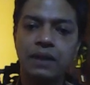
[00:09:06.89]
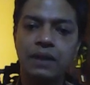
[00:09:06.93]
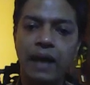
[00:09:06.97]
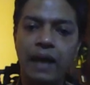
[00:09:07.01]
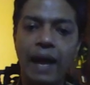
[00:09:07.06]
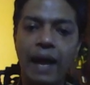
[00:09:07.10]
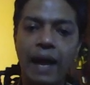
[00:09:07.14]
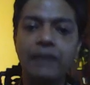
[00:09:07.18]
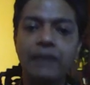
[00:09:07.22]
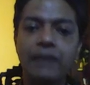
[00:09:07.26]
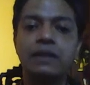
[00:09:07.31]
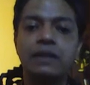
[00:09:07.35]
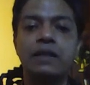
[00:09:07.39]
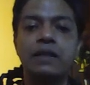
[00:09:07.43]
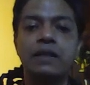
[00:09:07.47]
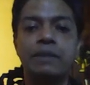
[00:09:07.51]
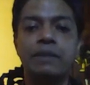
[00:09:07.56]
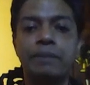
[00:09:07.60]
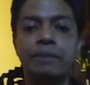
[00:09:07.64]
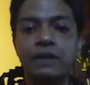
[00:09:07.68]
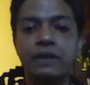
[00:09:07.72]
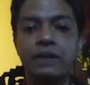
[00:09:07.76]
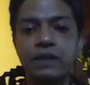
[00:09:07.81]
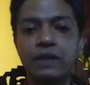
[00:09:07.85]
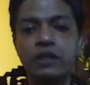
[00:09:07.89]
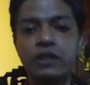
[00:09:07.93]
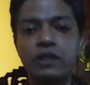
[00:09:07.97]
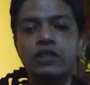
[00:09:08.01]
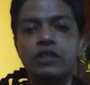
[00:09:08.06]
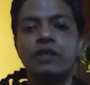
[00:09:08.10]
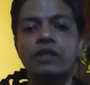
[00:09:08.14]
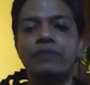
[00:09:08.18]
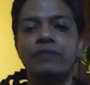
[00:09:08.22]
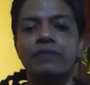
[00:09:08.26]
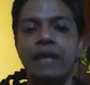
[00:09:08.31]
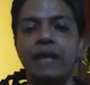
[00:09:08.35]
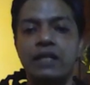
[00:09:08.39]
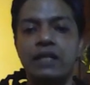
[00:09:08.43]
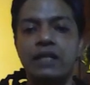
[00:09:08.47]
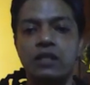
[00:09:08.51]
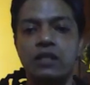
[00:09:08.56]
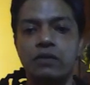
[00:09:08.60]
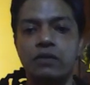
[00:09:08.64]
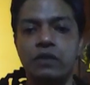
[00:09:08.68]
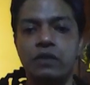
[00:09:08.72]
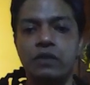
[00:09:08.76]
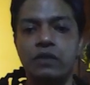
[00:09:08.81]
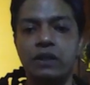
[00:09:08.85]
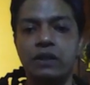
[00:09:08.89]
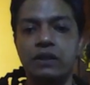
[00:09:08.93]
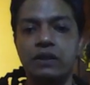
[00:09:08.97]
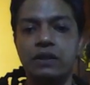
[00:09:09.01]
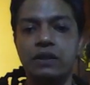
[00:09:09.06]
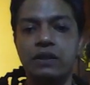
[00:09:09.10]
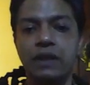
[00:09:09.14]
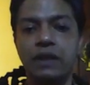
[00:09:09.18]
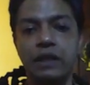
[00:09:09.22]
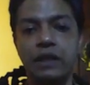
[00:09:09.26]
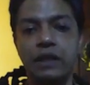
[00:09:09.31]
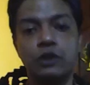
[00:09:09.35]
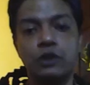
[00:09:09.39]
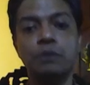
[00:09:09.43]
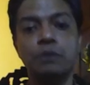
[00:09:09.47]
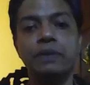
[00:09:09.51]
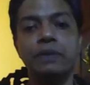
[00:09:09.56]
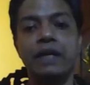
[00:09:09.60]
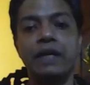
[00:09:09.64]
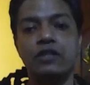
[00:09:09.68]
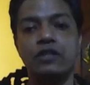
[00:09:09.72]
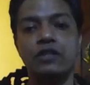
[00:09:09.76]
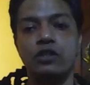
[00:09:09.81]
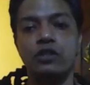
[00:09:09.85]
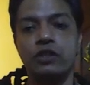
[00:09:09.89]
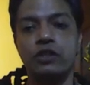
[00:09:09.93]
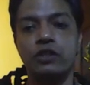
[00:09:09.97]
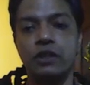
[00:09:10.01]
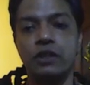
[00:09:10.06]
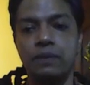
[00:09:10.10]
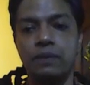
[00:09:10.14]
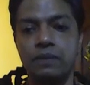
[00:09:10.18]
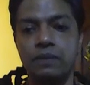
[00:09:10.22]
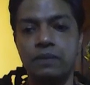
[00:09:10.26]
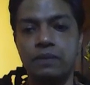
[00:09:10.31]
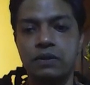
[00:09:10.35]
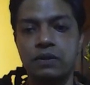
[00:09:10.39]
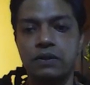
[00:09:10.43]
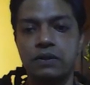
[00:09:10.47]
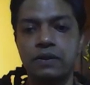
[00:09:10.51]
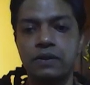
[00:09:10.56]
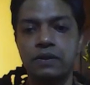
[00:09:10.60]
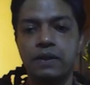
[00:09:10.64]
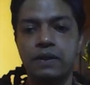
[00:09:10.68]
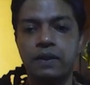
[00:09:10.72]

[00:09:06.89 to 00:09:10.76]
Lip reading: and the representation of the natural world in supernatural terms.